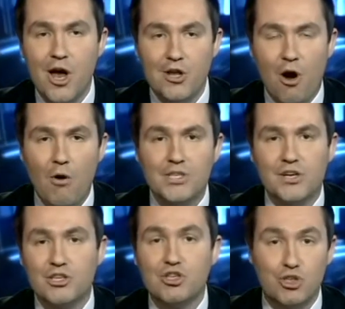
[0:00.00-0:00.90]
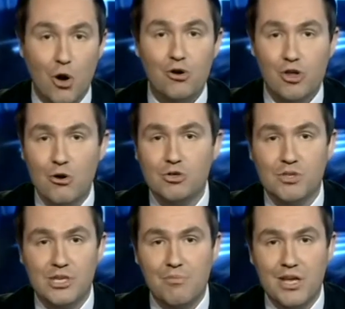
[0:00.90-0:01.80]
you're always going to stoke those
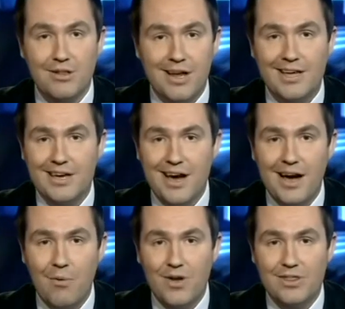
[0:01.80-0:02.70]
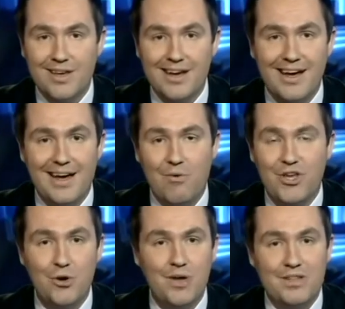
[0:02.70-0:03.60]
with something like with
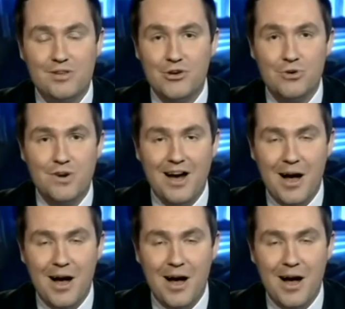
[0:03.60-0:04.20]
QE2,